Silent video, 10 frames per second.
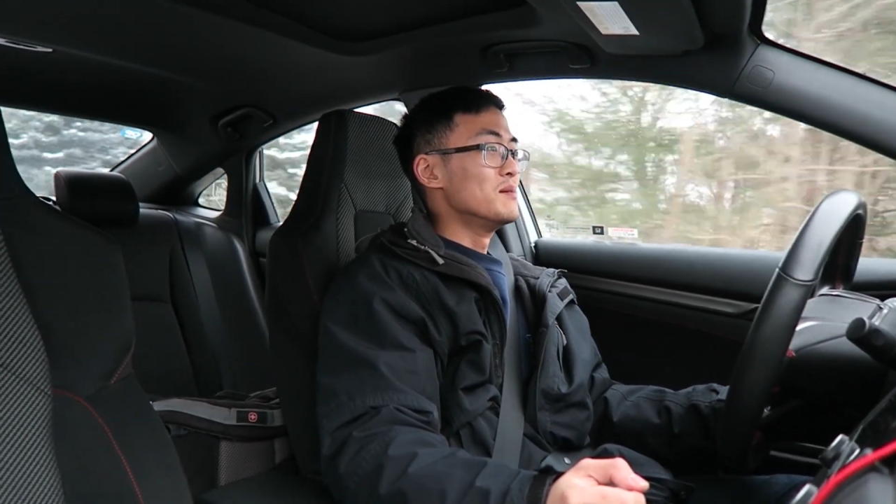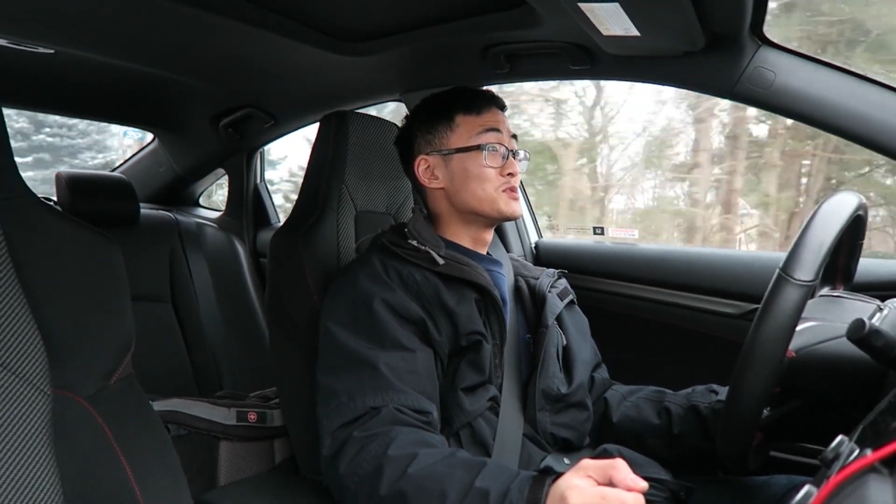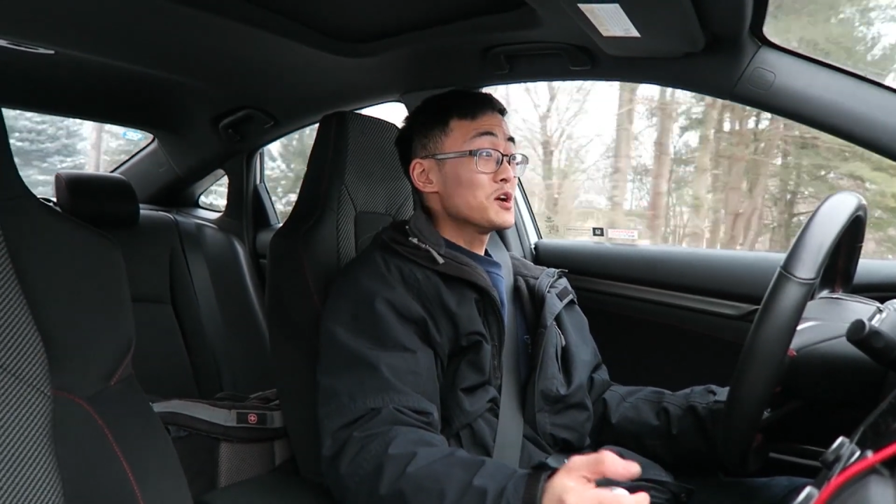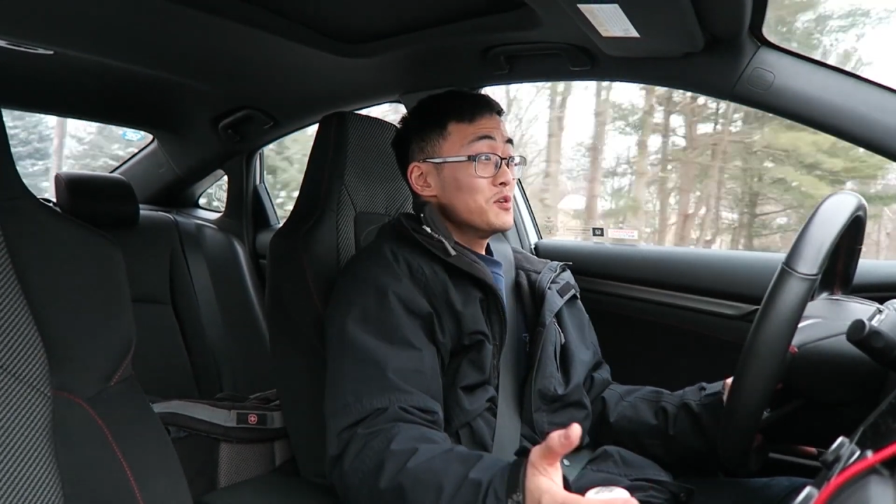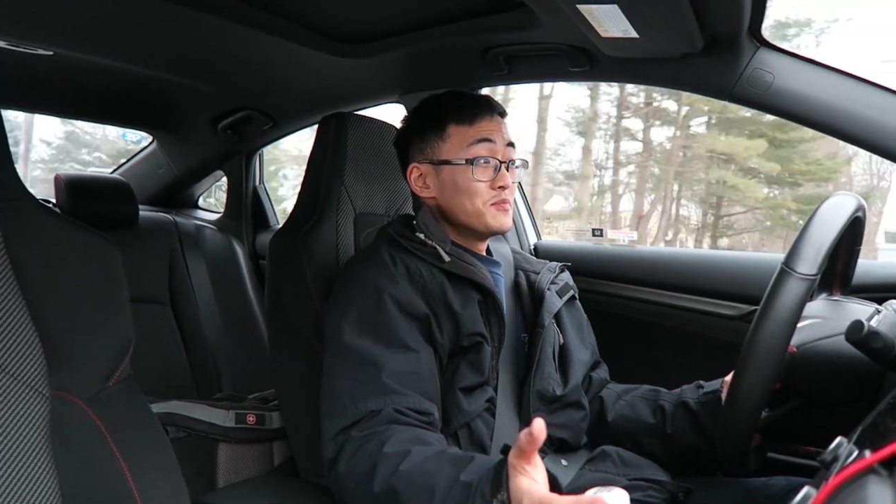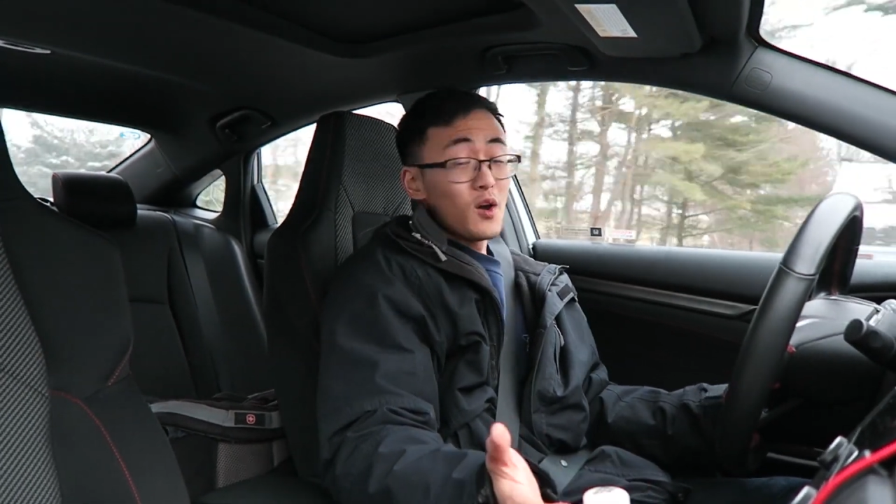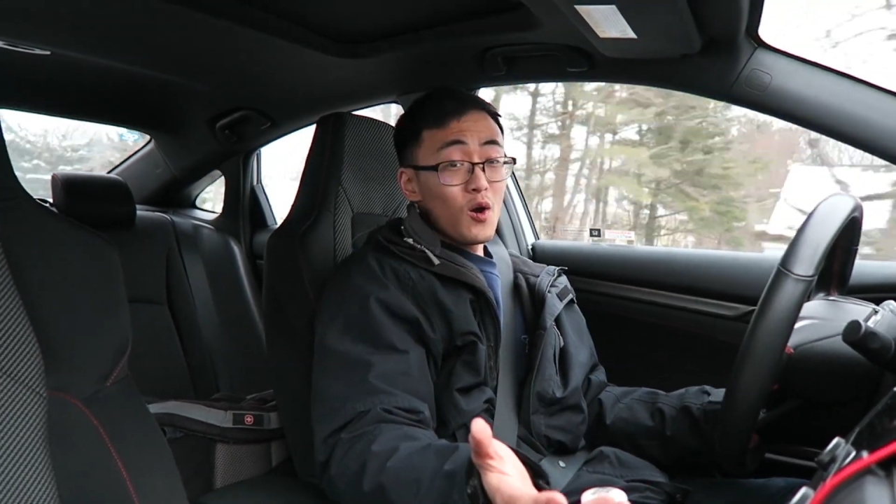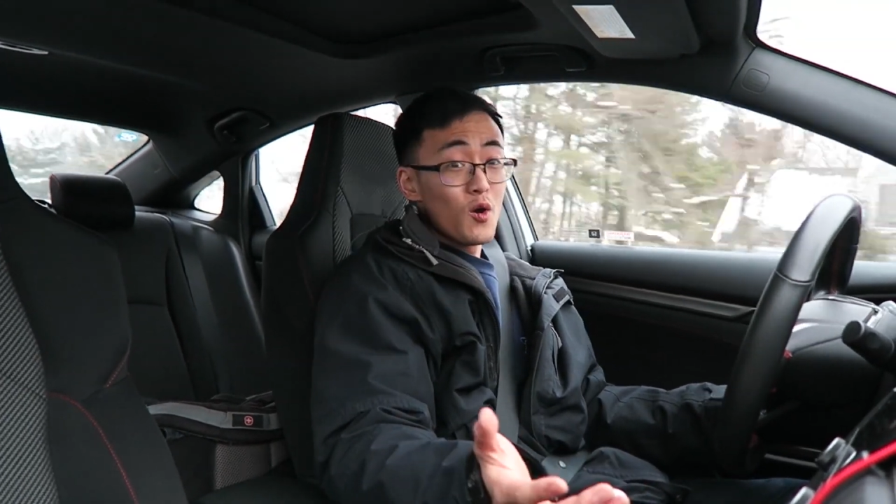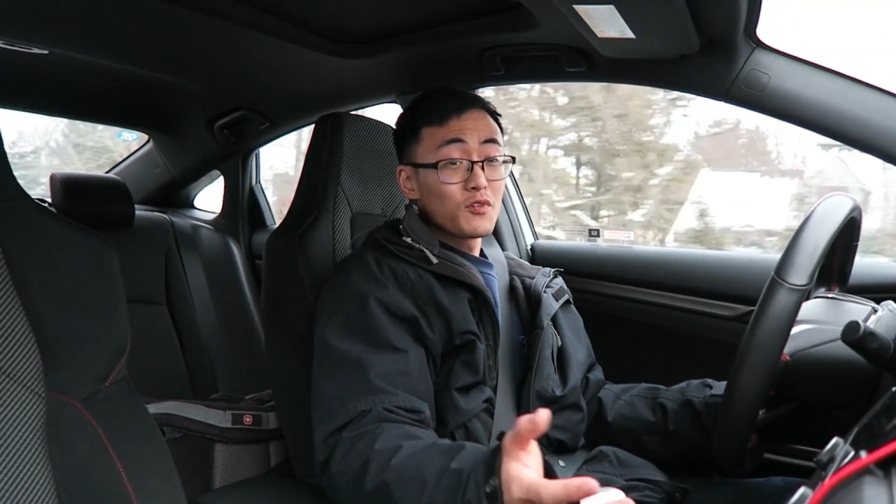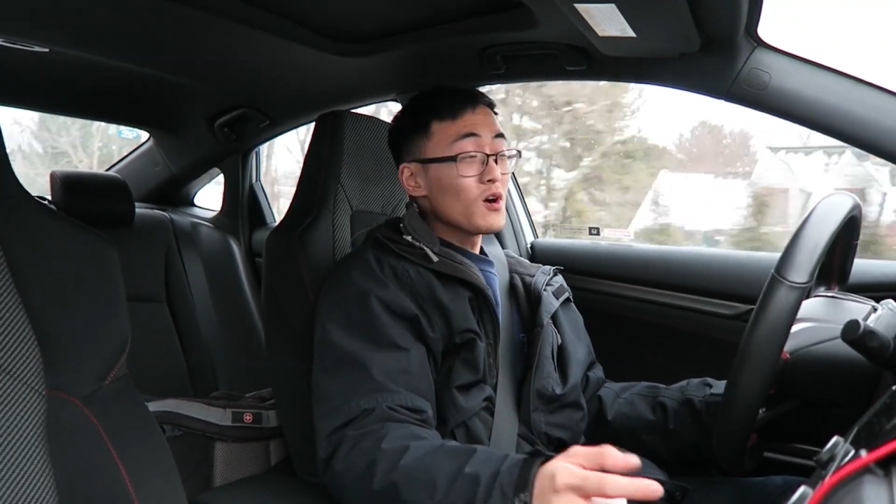So
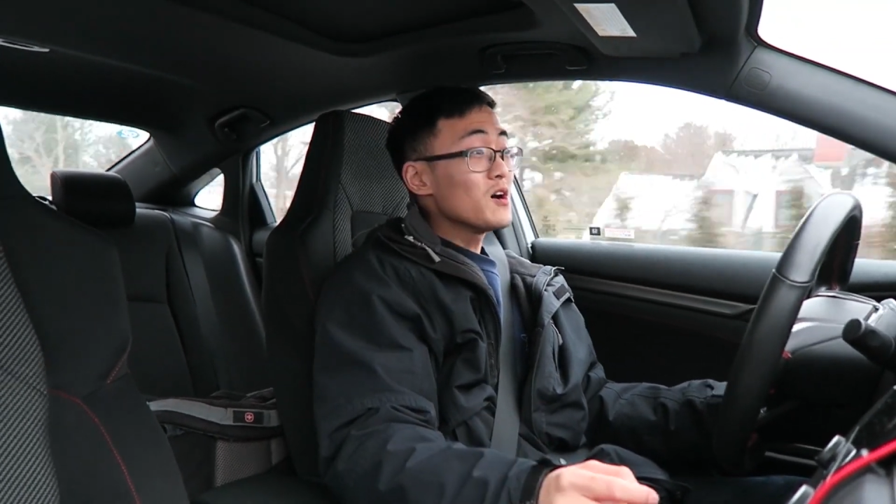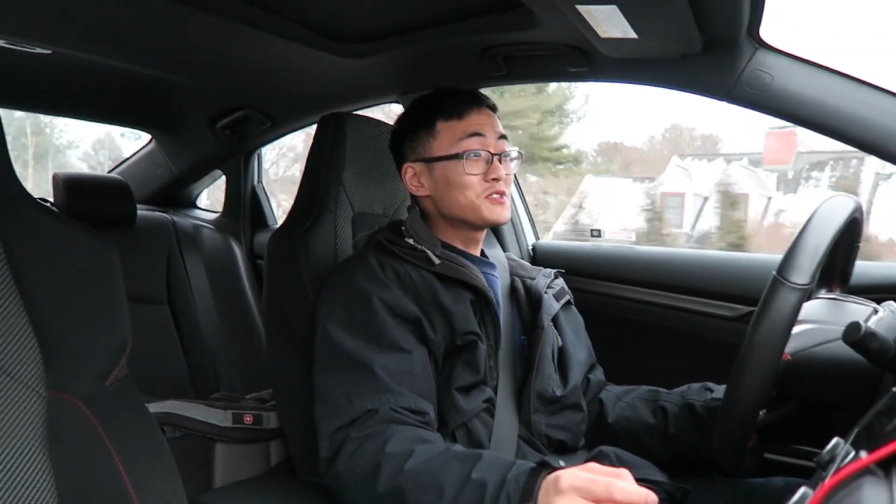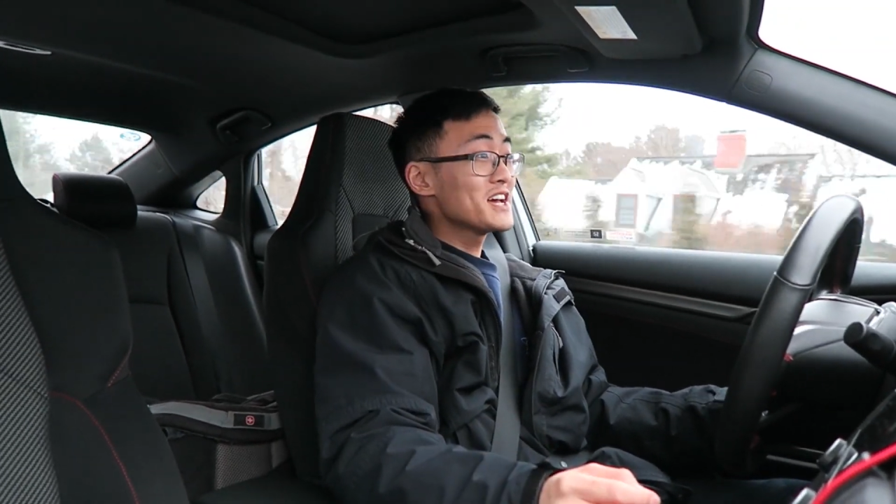overall,